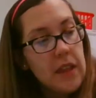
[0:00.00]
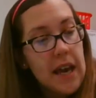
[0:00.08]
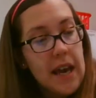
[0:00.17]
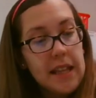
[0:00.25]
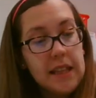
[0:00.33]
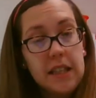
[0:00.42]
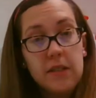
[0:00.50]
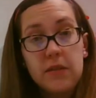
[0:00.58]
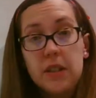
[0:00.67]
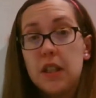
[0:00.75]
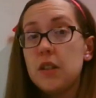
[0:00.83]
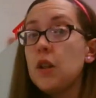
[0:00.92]
that
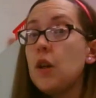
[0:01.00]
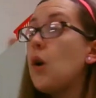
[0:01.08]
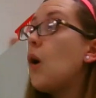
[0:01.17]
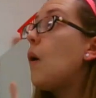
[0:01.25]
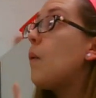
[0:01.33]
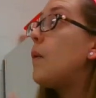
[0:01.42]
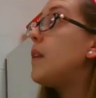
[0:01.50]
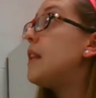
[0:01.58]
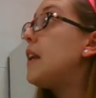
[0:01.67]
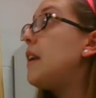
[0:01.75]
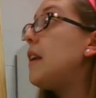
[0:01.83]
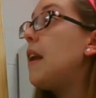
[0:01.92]
leaves us with
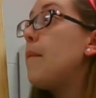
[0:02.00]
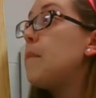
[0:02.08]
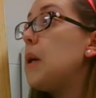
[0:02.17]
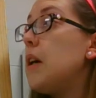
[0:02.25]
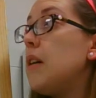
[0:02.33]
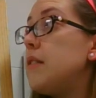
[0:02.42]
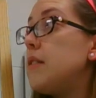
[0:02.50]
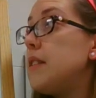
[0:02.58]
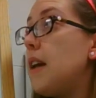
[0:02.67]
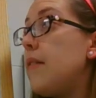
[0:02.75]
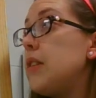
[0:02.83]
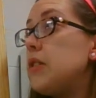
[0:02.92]
the number
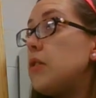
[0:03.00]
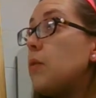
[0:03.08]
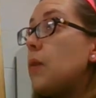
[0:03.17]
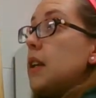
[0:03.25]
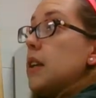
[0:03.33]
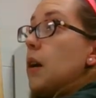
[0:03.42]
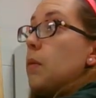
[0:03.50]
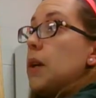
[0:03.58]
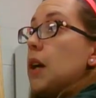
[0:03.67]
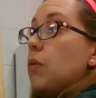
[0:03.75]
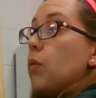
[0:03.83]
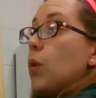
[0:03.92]
7. So right now we
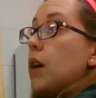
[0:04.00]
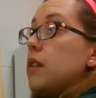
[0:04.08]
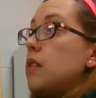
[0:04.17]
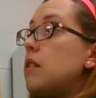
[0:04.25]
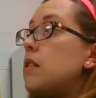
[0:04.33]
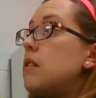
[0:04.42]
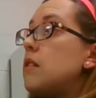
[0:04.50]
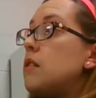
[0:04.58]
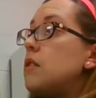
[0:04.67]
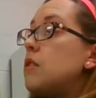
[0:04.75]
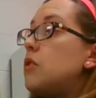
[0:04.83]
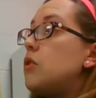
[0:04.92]
have 1,
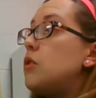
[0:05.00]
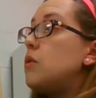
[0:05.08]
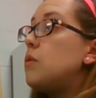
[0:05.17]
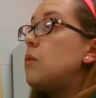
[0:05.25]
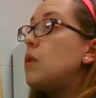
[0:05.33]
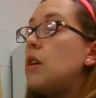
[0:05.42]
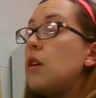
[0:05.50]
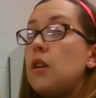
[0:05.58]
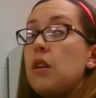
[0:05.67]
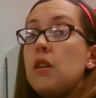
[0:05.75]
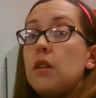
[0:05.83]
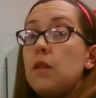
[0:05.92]
2,
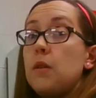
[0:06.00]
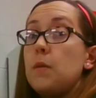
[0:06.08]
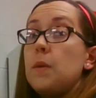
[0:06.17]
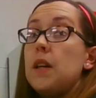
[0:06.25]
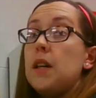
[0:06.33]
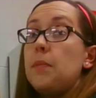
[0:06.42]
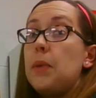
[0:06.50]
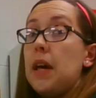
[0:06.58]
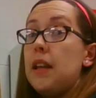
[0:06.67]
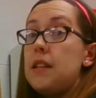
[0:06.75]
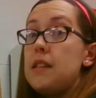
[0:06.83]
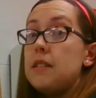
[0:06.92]
3
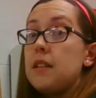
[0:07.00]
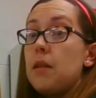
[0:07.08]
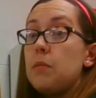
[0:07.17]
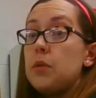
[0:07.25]
pennies up.